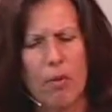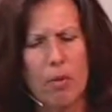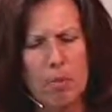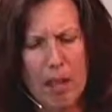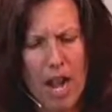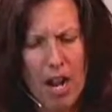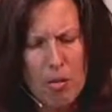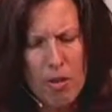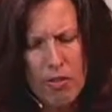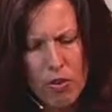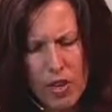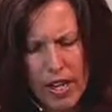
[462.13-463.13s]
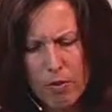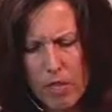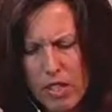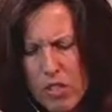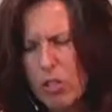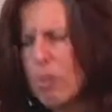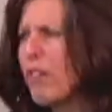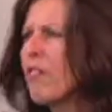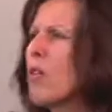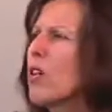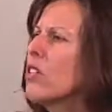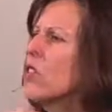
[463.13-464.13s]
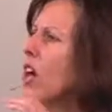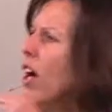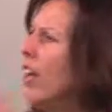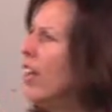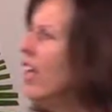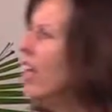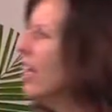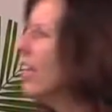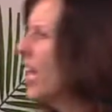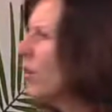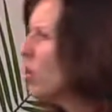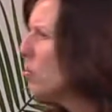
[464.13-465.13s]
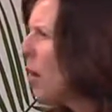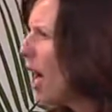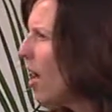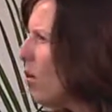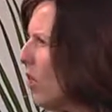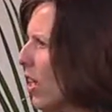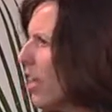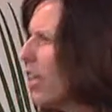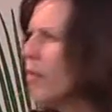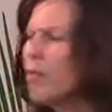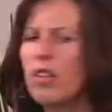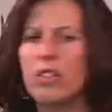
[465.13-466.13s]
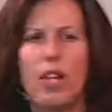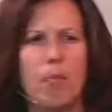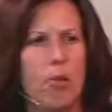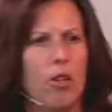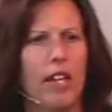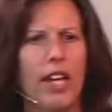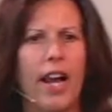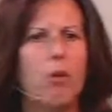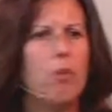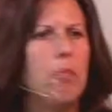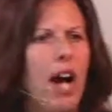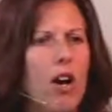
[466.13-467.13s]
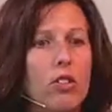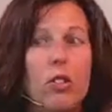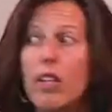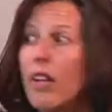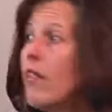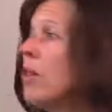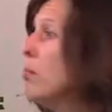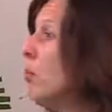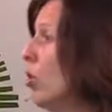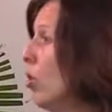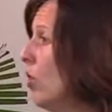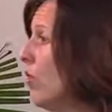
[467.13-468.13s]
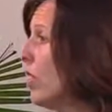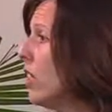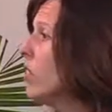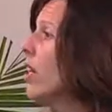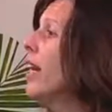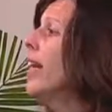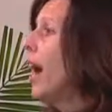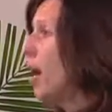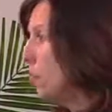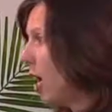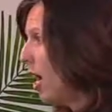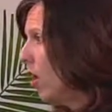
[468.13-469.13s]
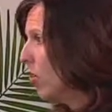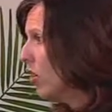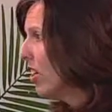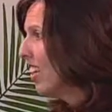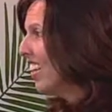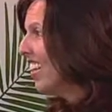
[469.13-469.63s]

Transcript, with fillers: I would bow before I went into my forest hut. And I would bow when I came to the temple. And I would bow to, if it moved, he said, I bowed.